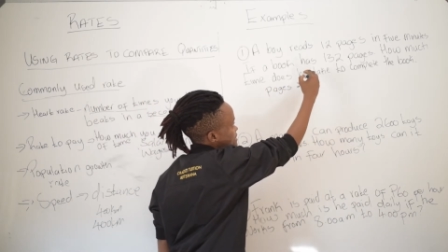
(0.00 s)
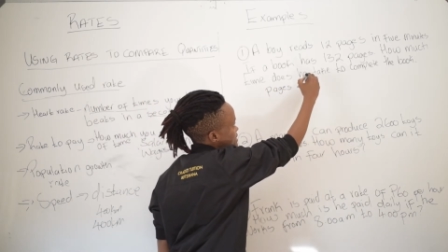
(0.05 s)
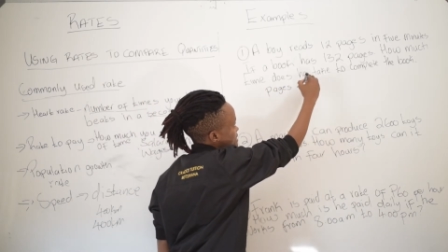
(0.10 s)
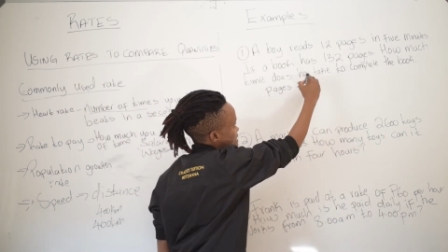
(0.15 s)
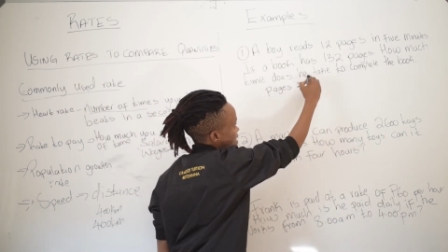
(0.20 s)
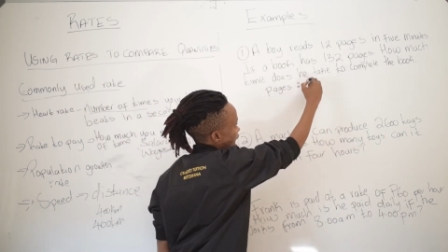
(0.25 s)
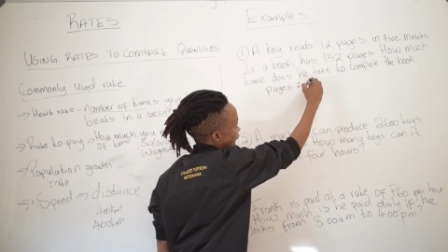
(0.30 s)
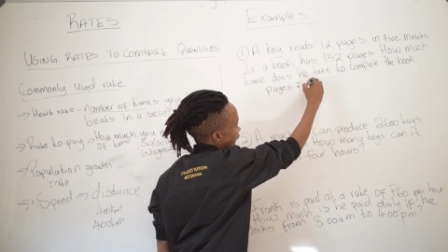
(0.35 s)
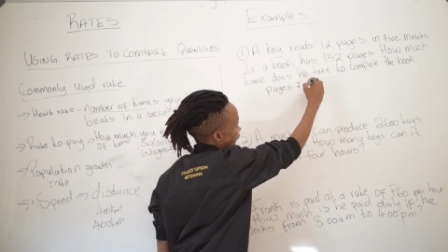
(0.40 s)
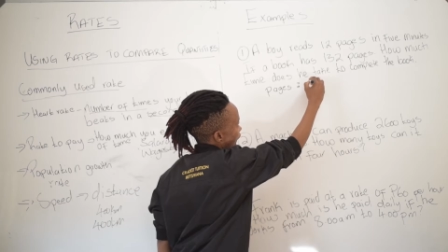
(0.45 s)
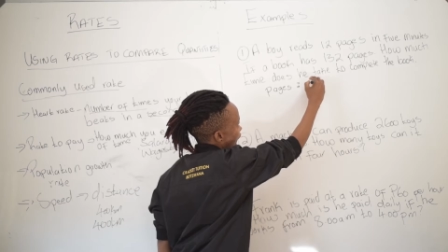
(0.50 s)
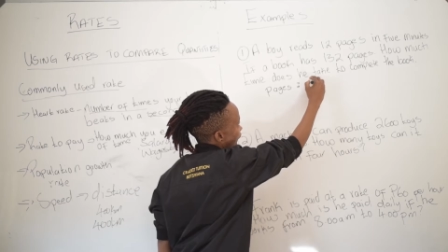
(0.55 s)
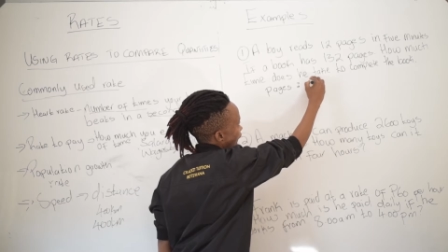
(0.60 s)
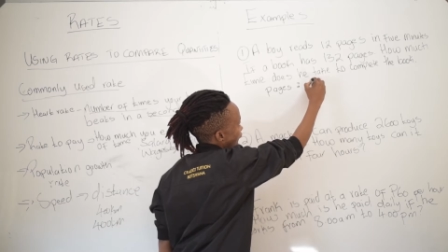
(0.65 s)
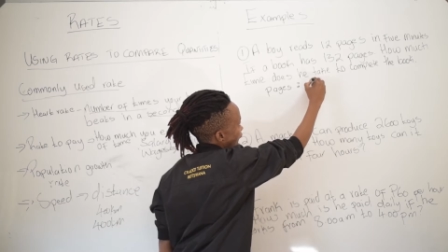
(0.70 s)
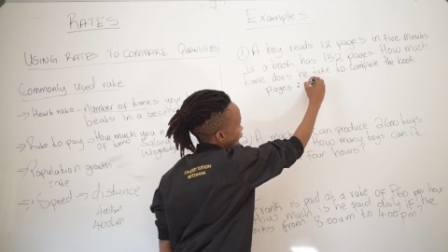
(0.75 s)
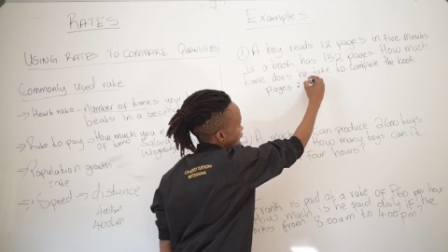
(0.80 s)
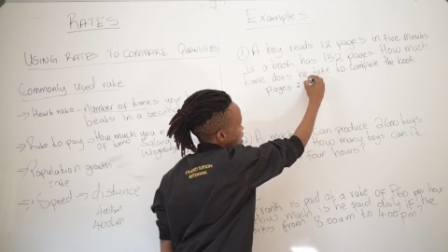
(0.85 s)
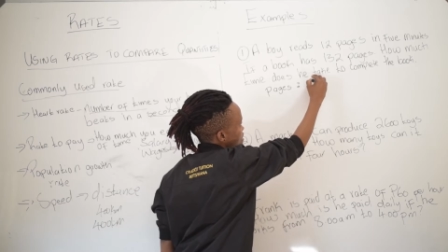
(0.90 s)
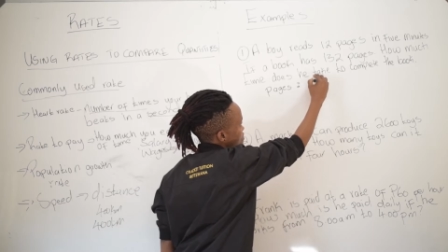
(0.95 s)

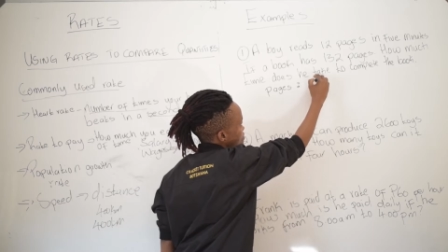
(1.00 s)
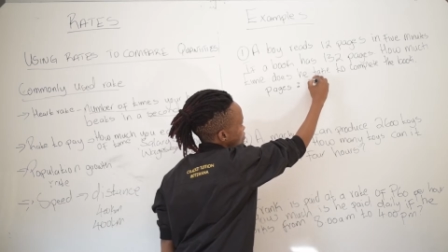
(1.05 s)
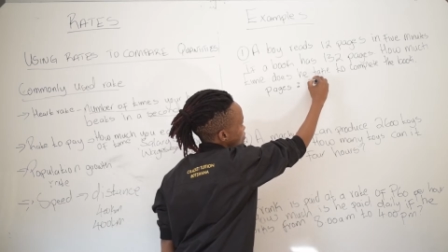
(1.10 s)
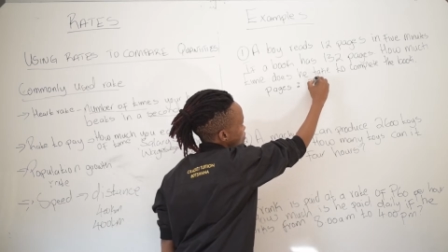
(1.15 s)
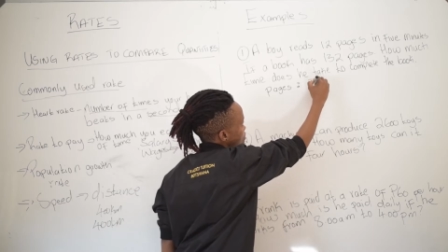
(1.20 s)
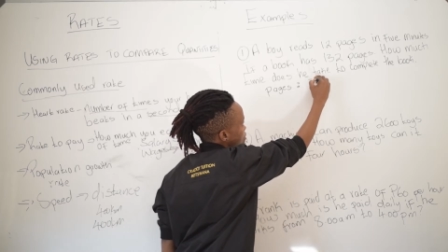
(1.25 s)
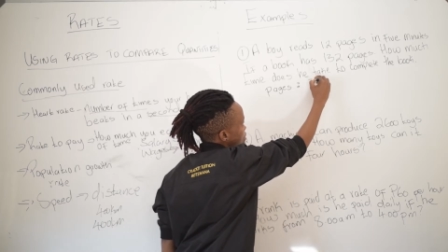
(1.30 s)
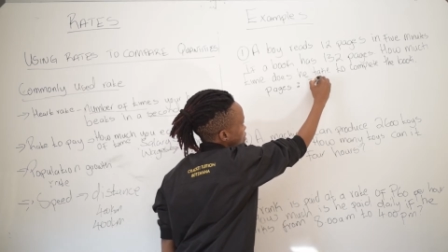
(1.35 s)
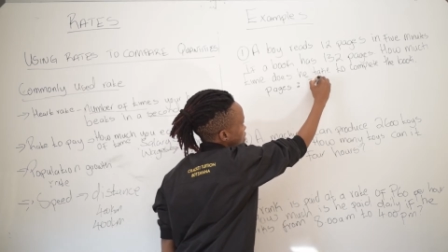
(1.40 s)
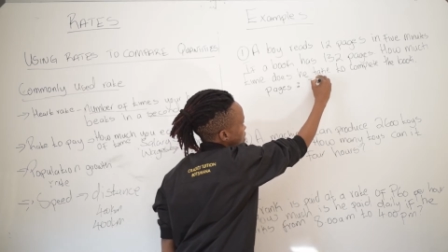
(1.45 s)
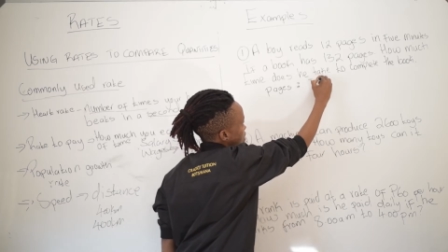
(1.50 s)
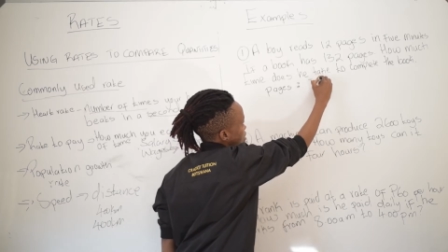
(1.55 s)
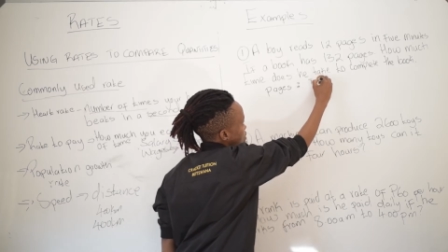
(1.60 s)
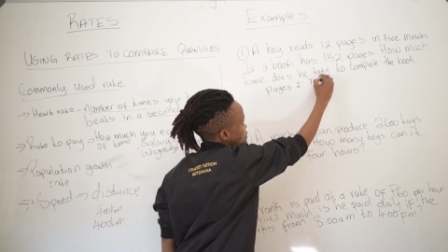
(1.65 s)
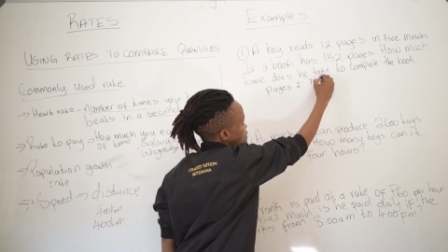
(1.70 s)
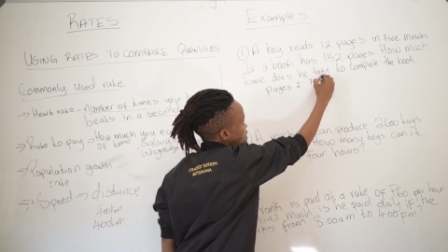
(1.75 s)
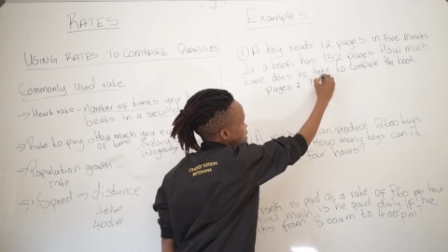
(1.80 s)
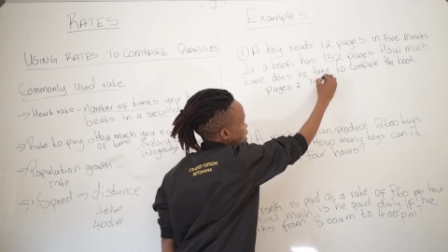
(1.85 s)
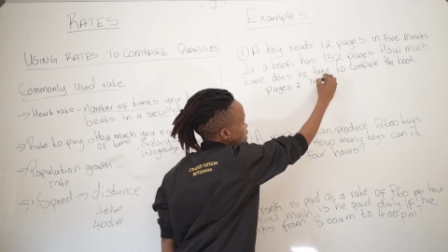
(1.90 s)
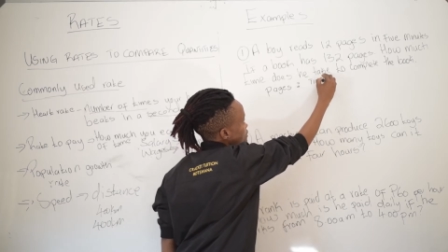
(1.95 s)
time.
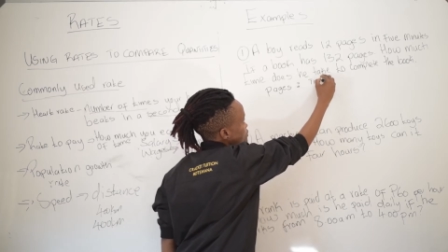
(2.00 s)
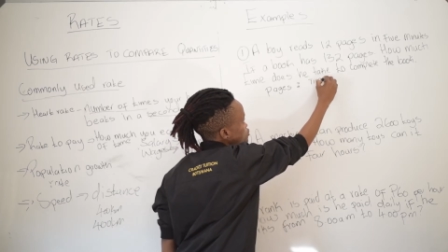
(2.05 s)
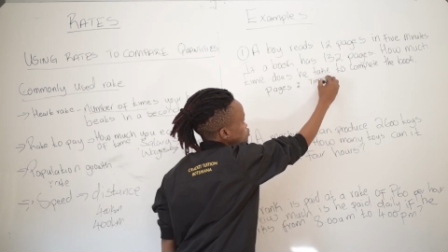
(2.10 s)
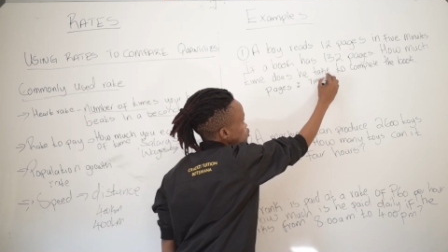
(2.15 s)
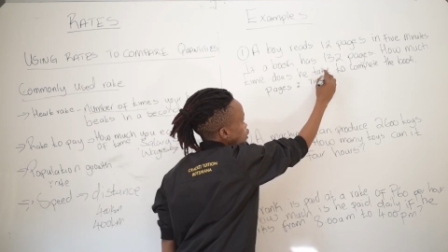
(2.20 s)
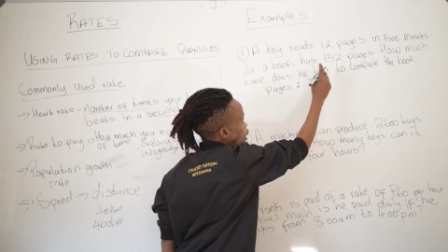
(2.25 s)
We have